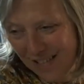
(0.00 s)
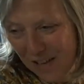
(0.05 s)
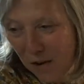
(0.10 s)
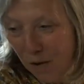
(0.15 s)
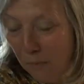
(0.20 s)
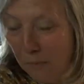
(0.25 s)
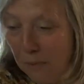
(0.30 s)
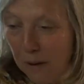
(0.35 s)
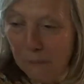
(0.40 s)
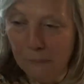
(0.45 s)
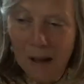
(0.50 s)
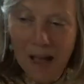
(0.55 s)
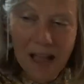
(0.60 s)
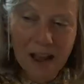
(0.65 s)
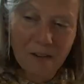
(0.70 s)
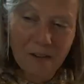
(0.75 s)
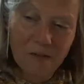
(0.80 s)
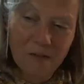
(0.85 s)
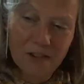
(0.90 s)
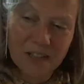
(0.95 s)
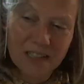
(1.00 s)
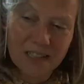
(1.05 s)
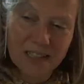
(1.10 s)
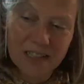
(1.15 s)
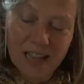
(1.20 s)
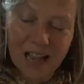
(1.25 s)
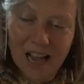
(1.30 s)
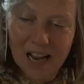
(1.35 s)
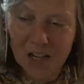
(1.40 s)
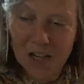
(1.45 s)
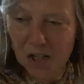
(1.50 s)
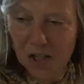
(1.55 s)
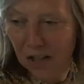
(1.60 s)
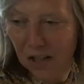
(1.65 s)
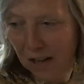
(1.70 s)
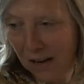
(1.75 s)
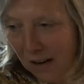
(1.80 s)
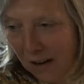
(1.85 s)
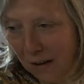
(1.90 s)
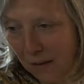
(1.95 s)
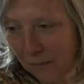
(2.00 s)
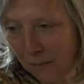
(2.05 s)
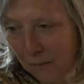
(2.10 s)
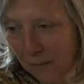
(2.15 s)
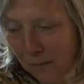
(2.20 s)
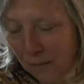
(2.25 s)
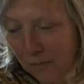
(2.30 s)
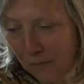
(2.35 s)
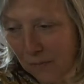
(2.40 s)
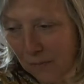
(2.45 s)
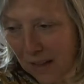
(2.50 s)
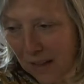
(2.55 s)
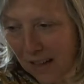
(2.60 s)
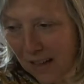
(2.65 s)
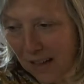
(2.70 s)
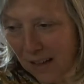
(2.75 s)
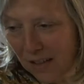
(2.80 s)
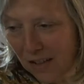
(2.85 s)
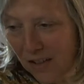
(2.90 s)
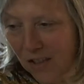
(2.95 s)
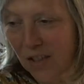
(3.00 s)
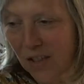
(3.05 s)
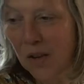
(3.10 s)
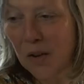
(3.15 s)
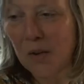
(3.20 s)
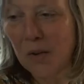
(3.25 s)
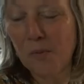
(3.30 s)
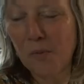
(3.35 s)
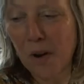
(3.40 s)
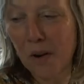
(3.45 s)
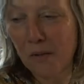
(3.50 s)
You'll be back for a sesh soon,